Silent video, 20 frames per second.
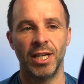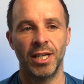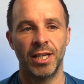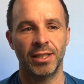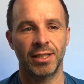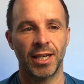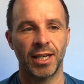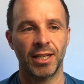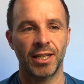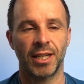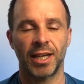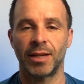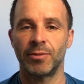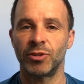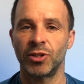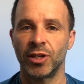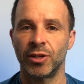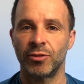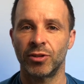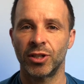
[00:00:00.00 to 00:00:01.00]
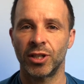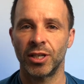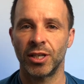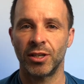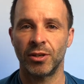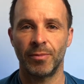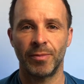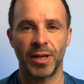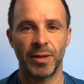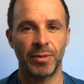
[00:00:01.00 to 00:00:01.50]
taking your game seriously
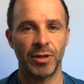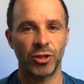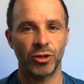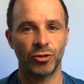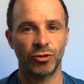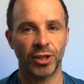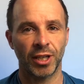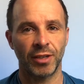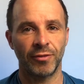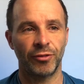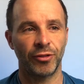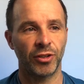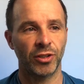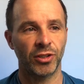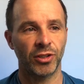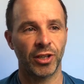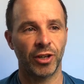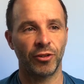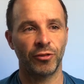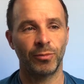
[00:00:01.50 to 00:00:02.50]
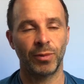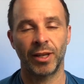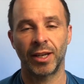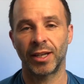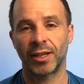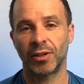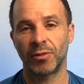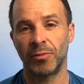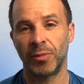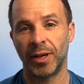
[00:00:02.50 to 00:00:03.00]
you're maybe stringing for yourself
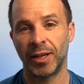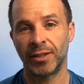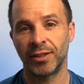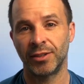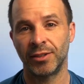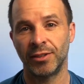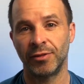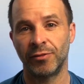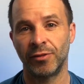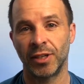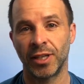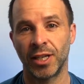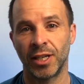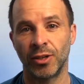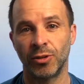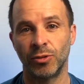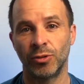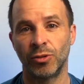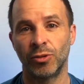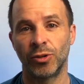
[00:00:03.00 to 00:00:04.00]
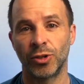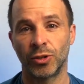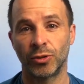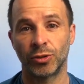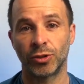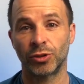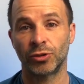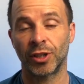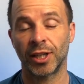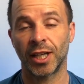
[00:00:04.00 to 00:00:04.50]
playing competitively or you're
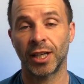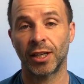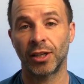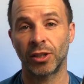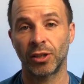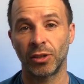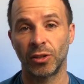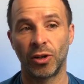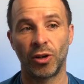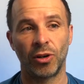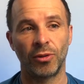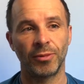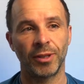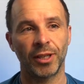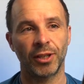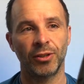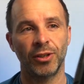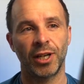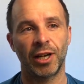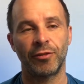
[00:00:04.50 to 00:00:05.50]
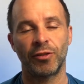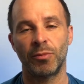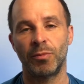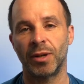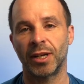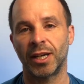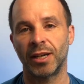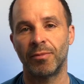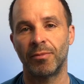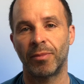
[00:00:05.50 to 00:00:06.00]
stringing a lot it could have a
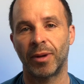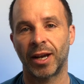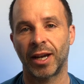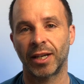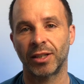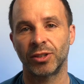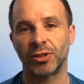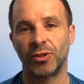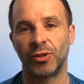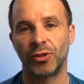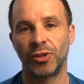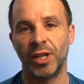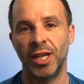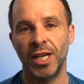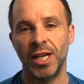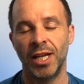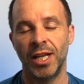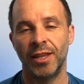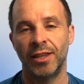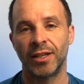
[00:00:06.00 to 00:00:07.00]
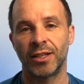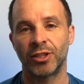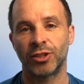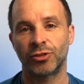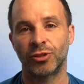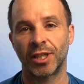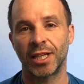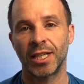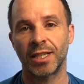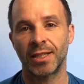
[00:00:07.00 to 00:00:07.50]
big impact on the
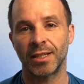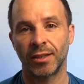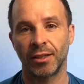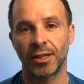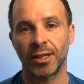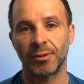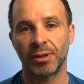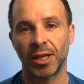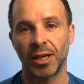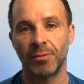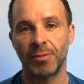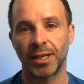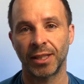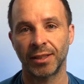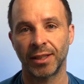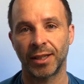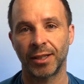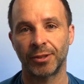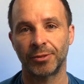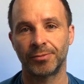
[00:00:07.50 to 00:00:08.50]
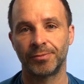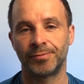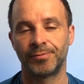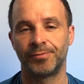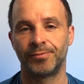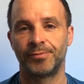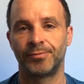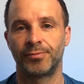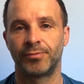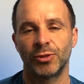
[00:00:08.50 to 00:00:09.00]
stringing time coming down.
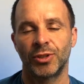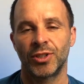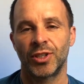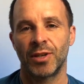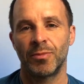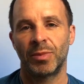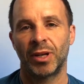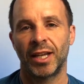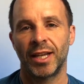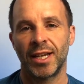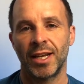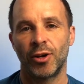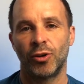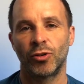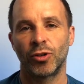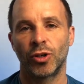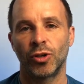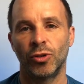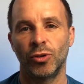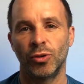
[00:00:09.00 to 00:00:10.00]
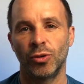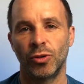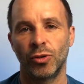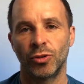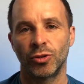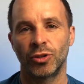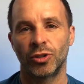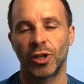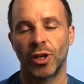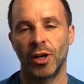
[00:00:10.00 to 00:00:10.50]
What does it play on
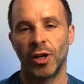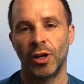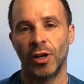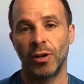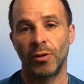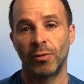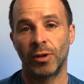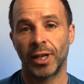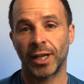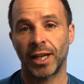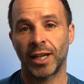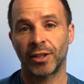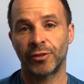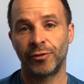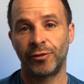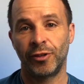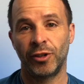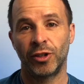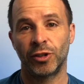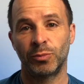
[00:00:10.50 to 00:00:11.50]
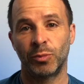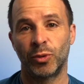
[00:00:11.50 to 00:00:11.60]
court well, I guess first